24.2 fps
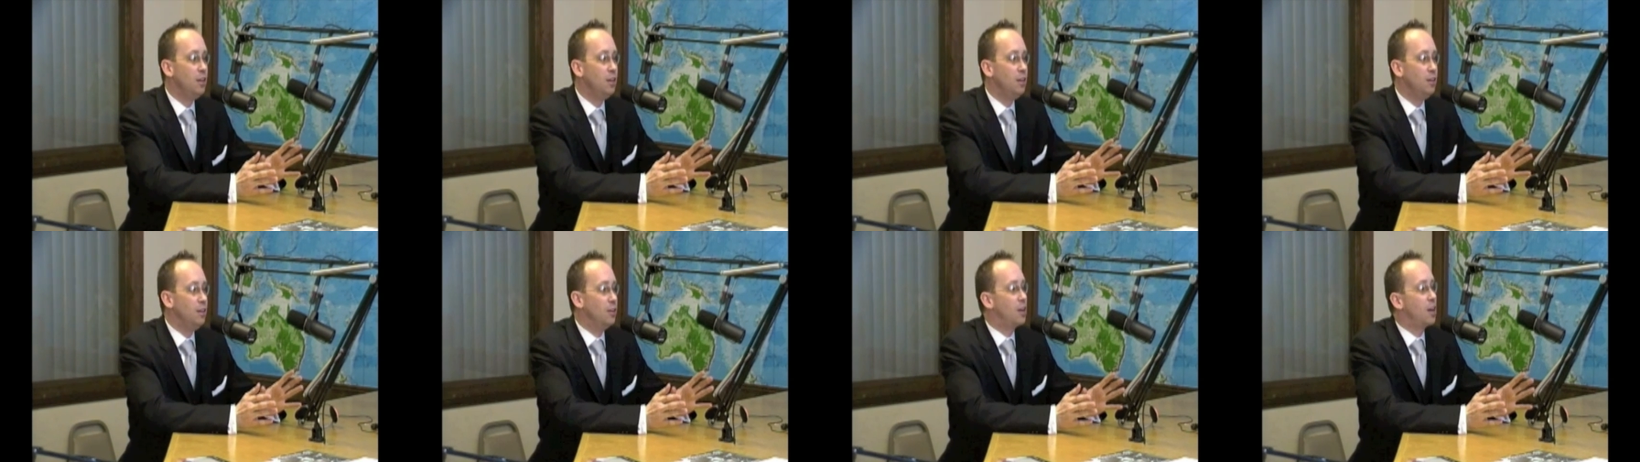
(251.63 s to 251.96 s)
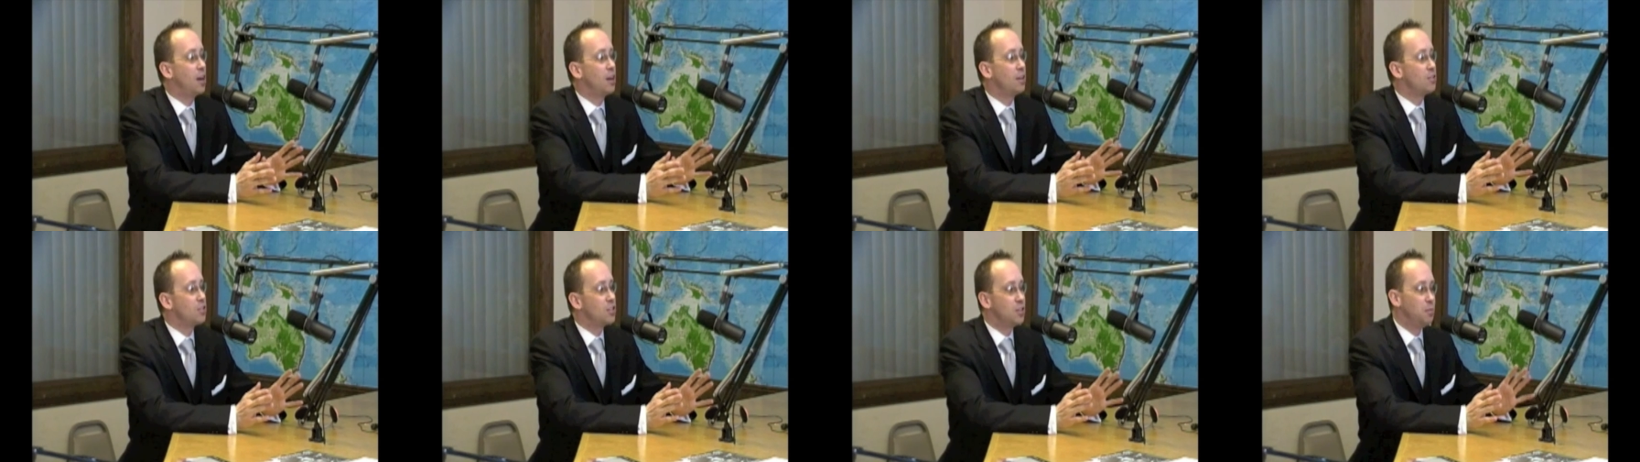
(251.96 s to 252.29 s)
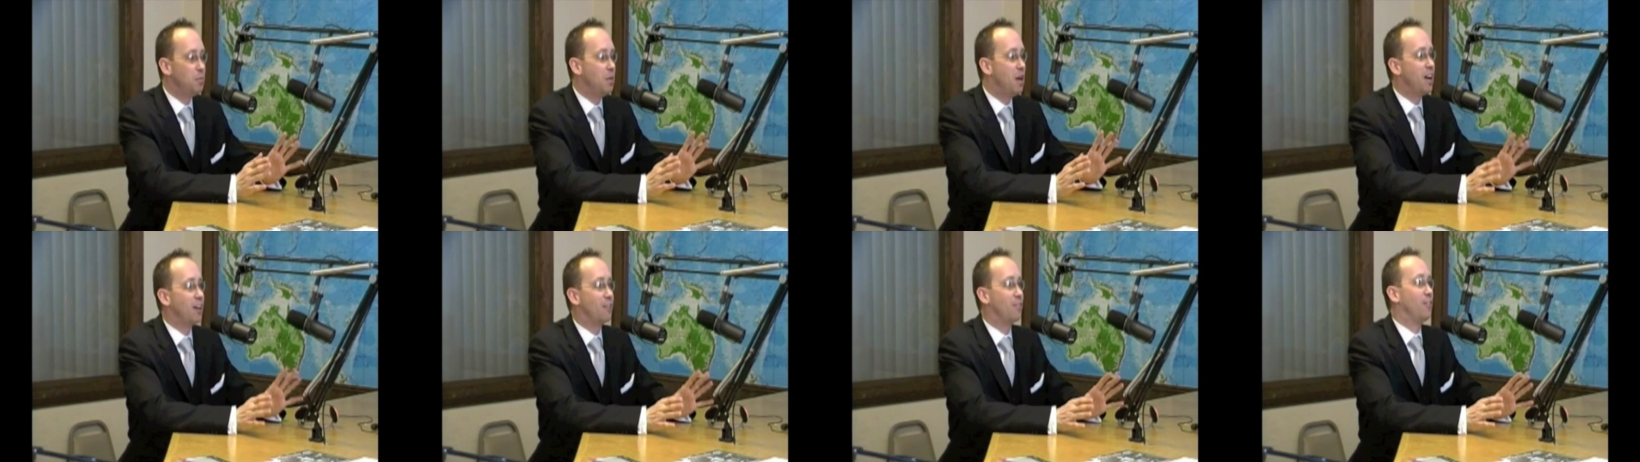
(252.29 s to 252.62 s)
you kind of sit
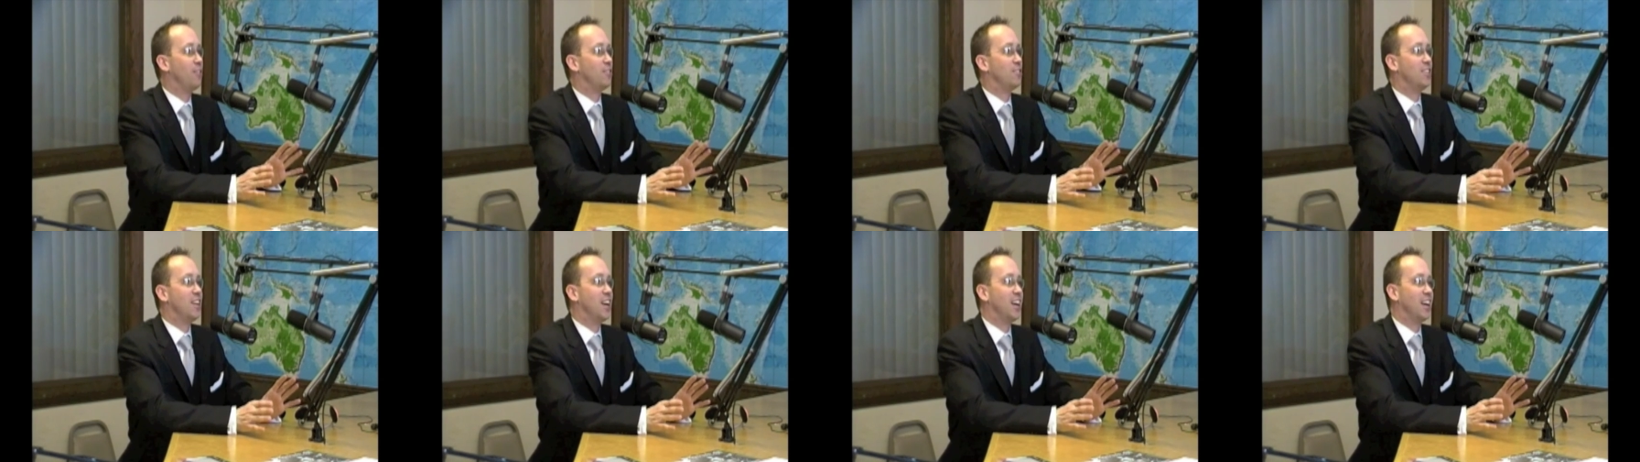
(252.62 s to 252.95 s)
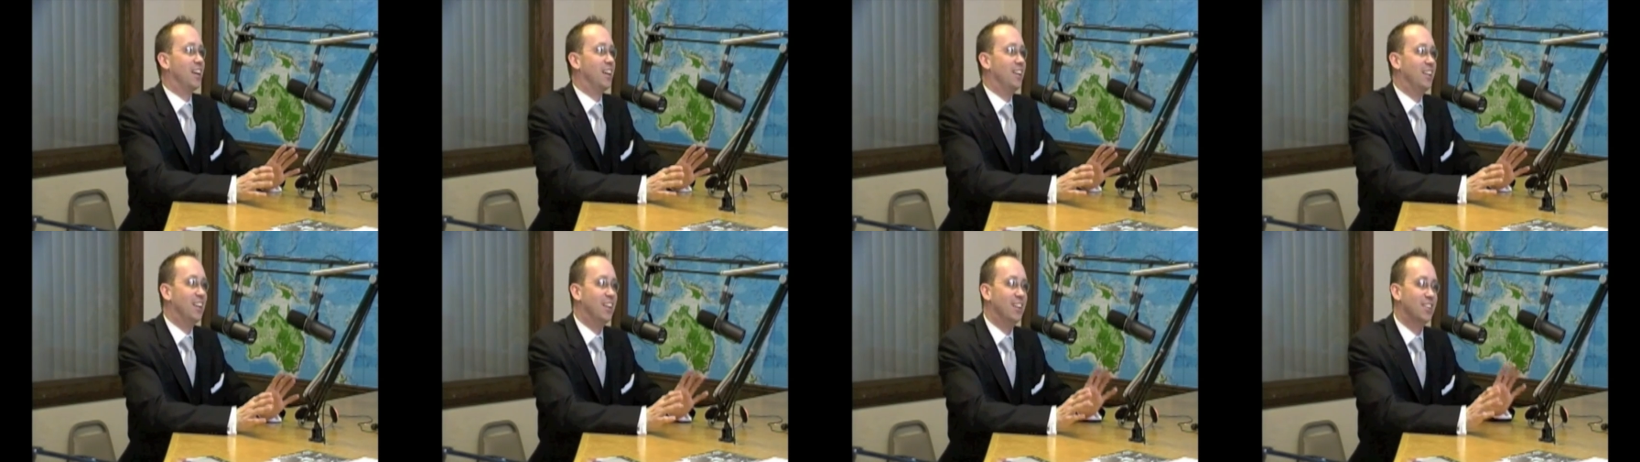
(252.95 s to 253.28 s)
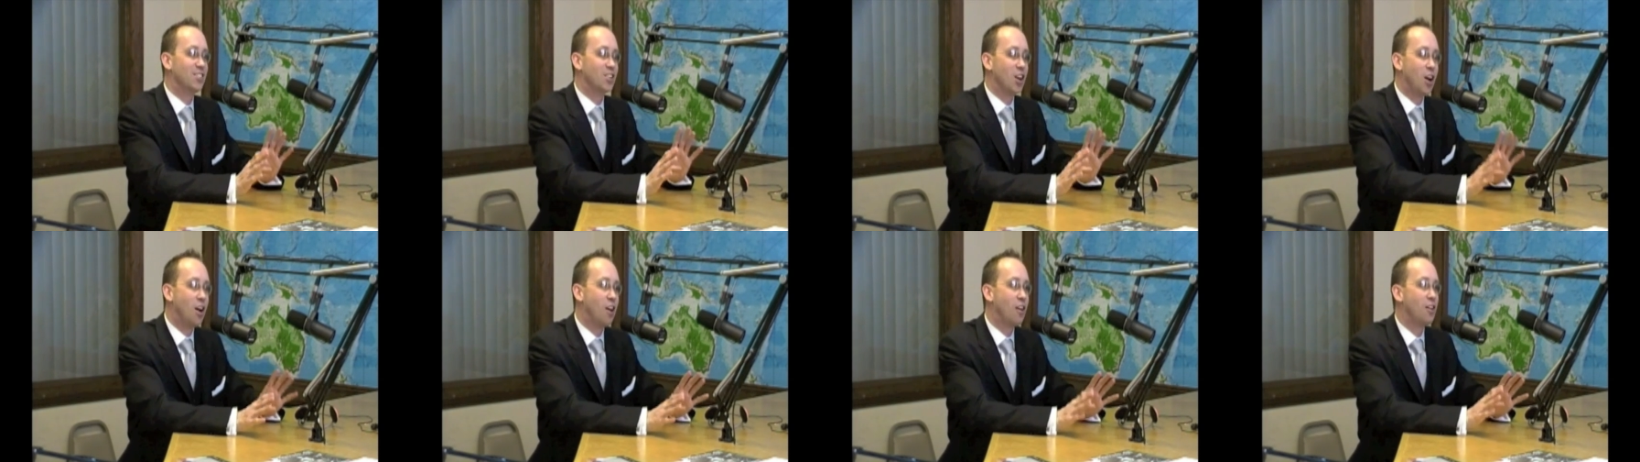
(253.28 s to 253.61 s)
back for a second, and
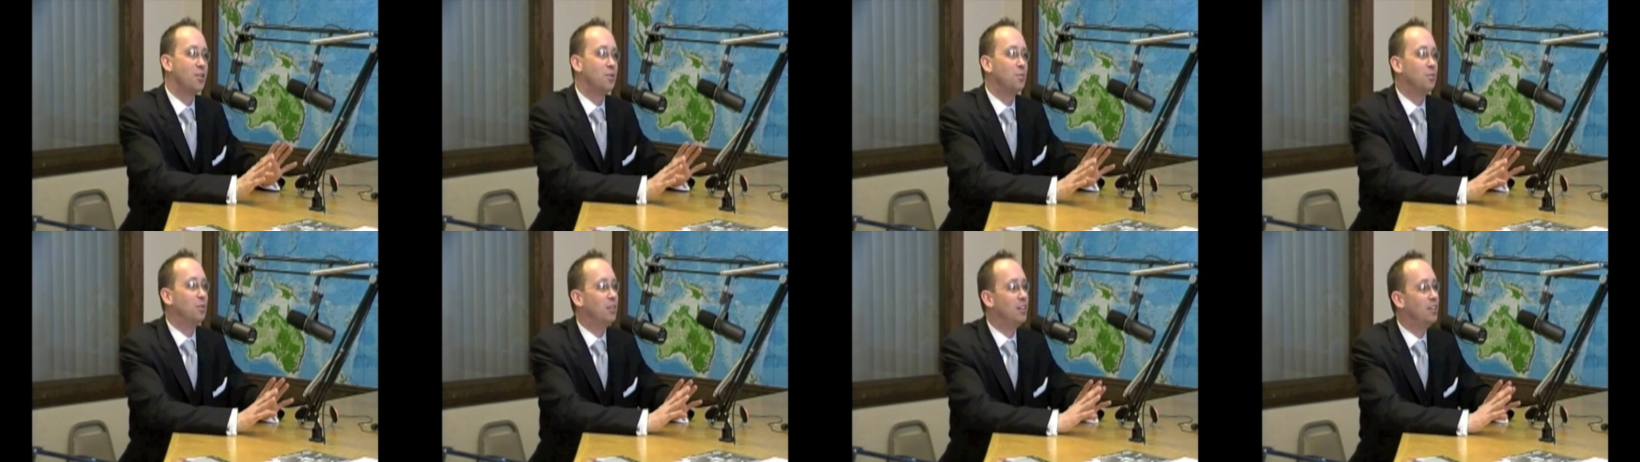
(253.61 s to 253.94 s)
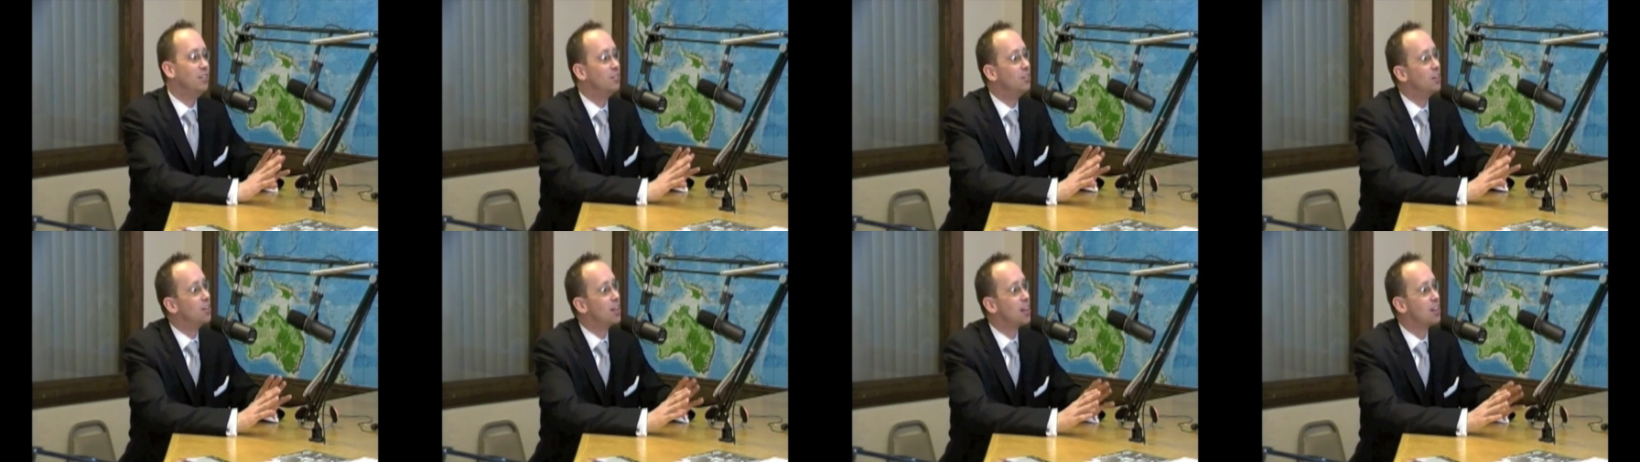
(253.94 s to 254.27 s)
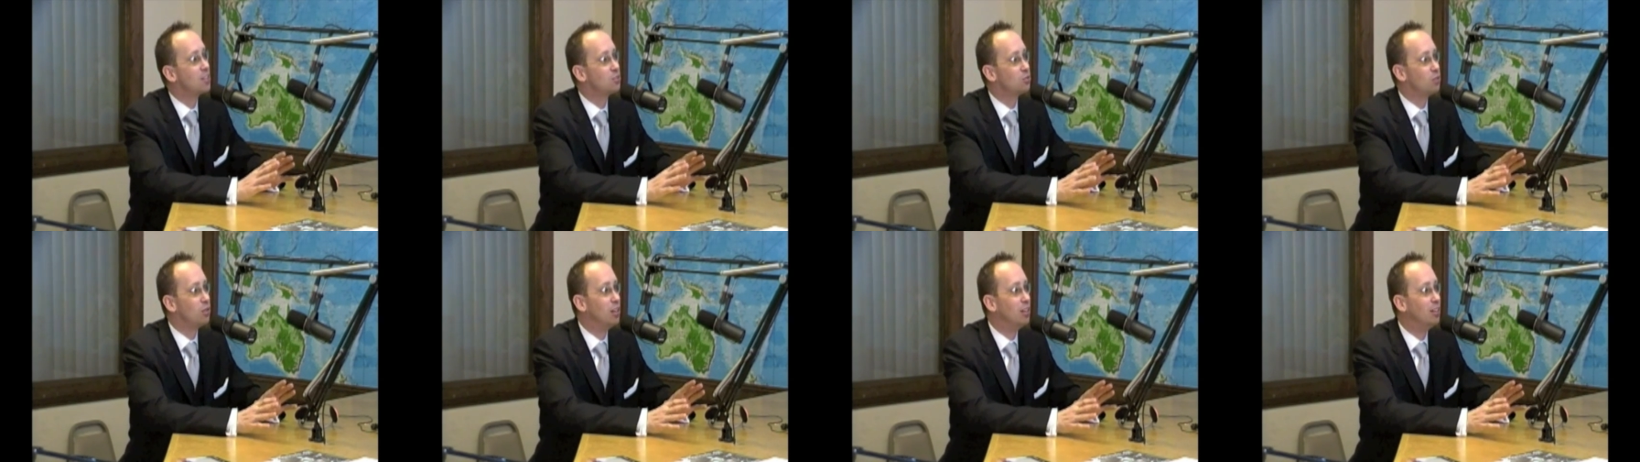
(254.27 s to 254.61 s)
it's hard to believe that
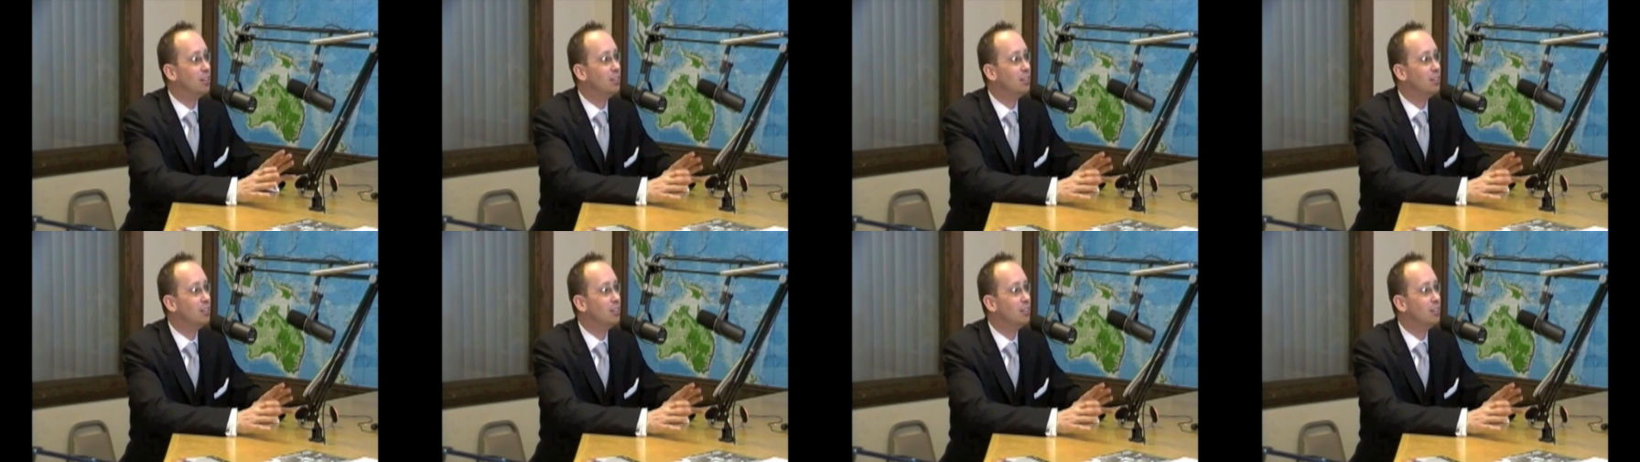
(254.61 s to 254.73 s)
that's real.